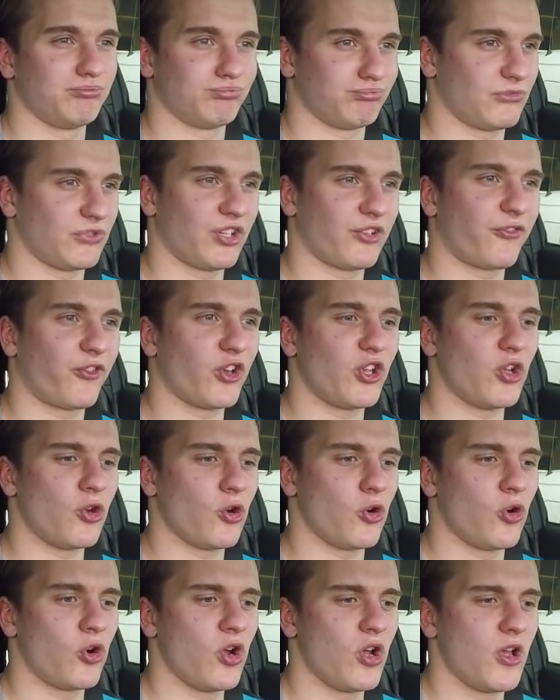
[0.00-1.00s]
good for
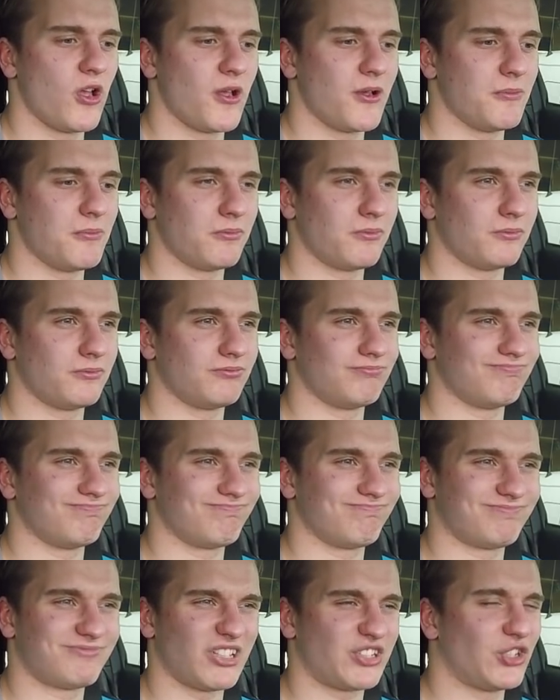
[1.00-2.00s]
you.
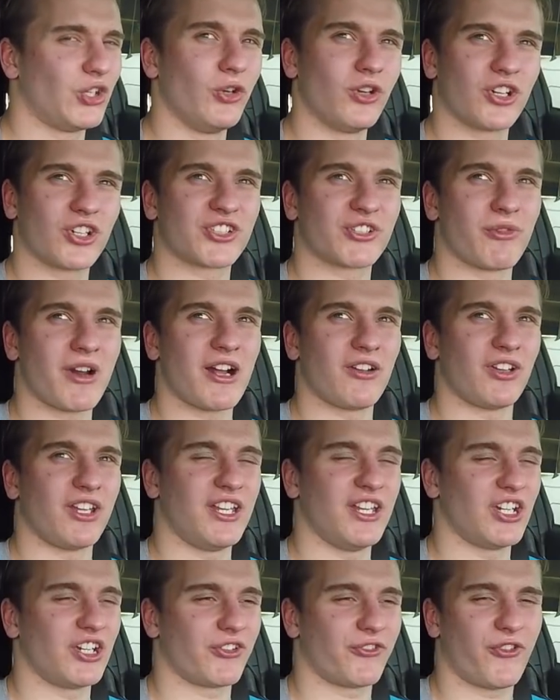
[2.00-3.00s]
The tuners around
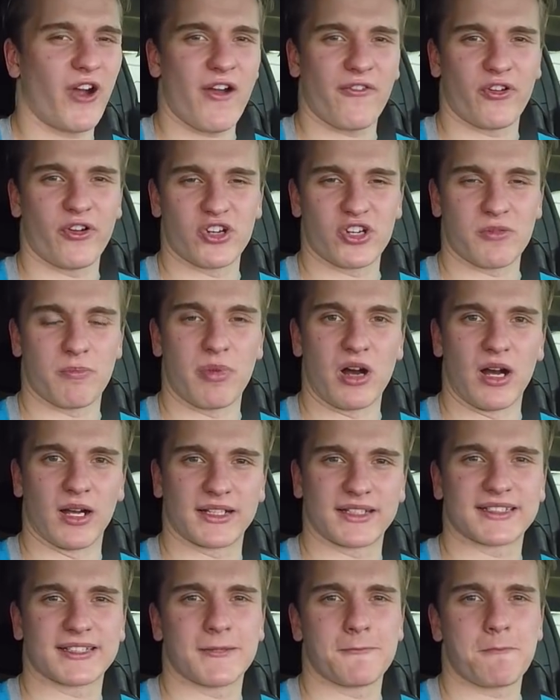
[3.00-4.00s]
here,
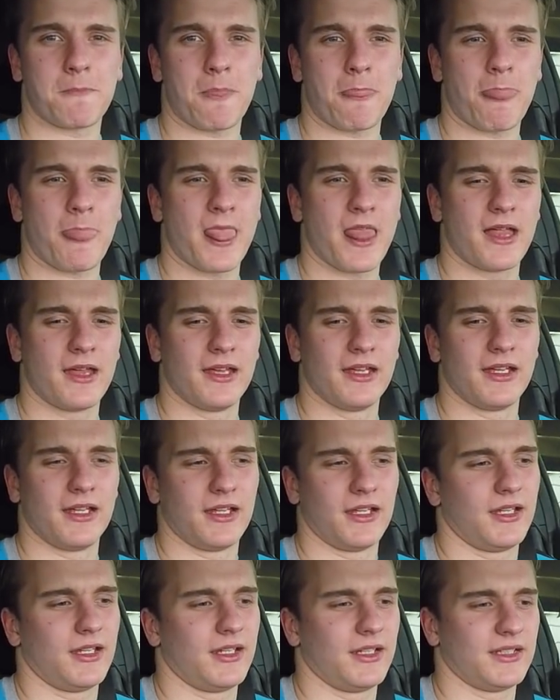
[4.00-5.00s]
$500.
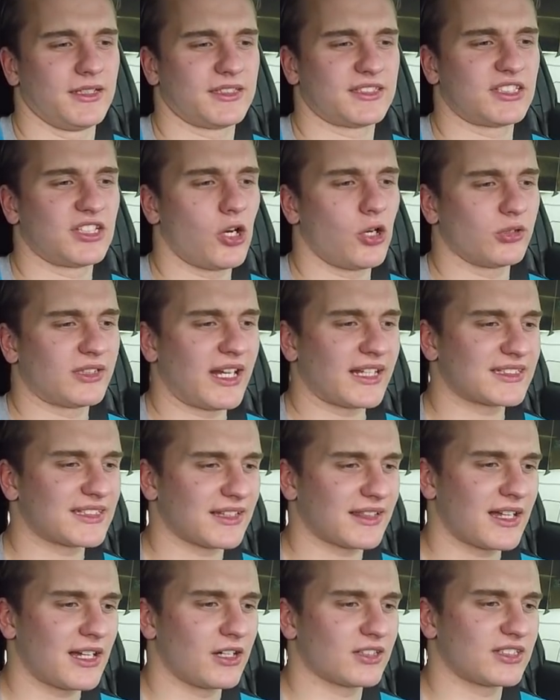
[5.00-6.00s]
So that's
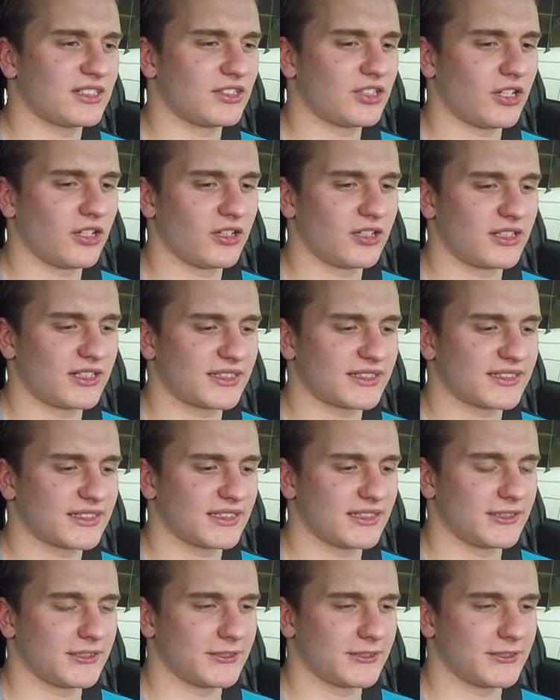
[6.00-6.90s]
$1,000.